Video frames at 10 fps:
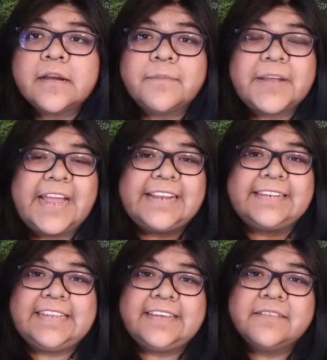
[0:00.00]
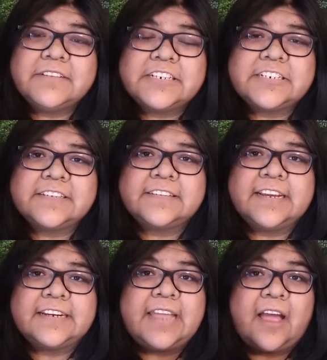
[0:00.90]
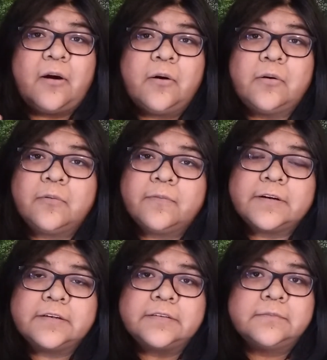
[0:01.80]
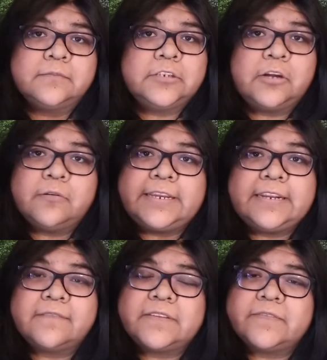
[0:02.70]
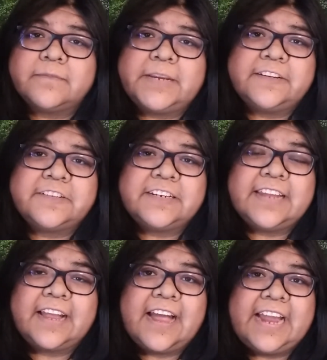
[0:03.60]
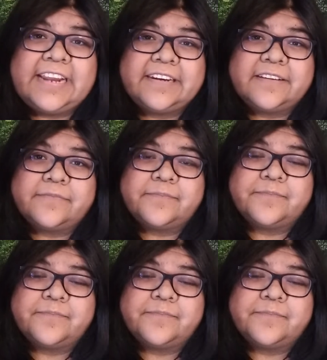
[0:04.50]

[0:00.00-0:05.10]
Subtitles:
But I think it was just like that overloading of information that kind of